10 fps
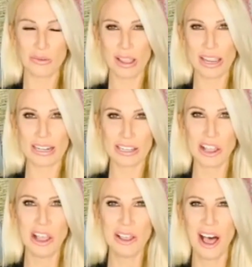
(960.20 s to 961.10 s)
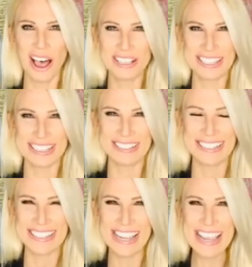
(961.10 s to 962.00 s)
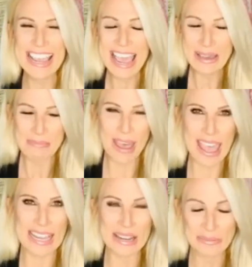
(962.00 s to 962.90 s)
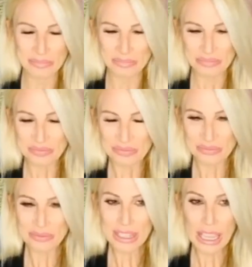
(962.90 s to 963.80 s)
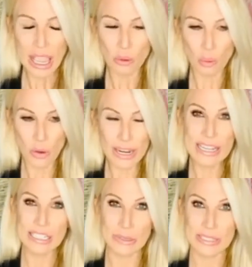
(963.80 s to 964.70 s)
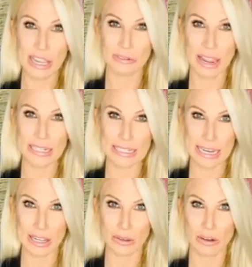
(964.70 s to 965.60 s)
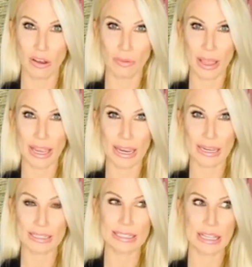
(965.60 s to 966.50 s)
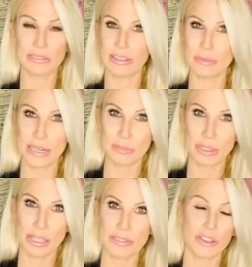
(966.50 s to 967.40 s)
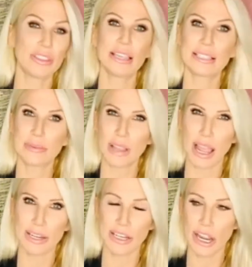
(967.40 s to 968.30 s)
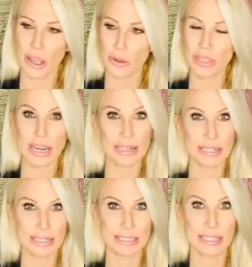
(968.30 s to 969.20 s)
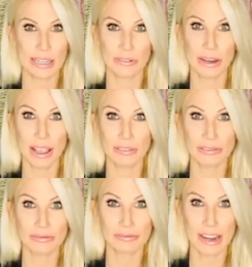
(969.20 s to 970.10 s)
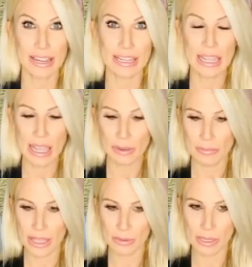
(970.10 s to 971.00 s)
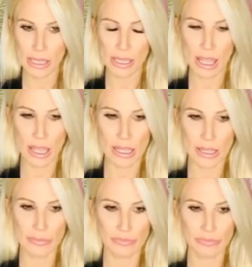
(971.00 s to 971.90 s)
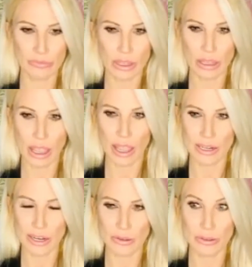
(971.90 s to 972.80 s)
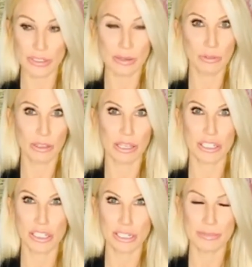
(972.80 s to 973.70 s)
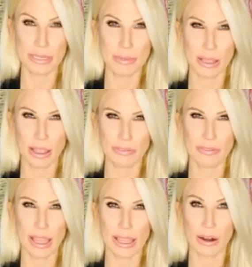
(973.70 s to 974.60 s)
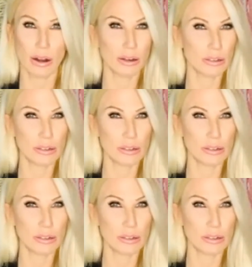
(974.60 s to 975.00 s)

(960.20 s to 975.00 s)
want any lawsuits. But what I do is I write down all my self-limiting beliefs or things that I know that I need to get rid of, right? Maybe I know there's some relationships in my life that aren't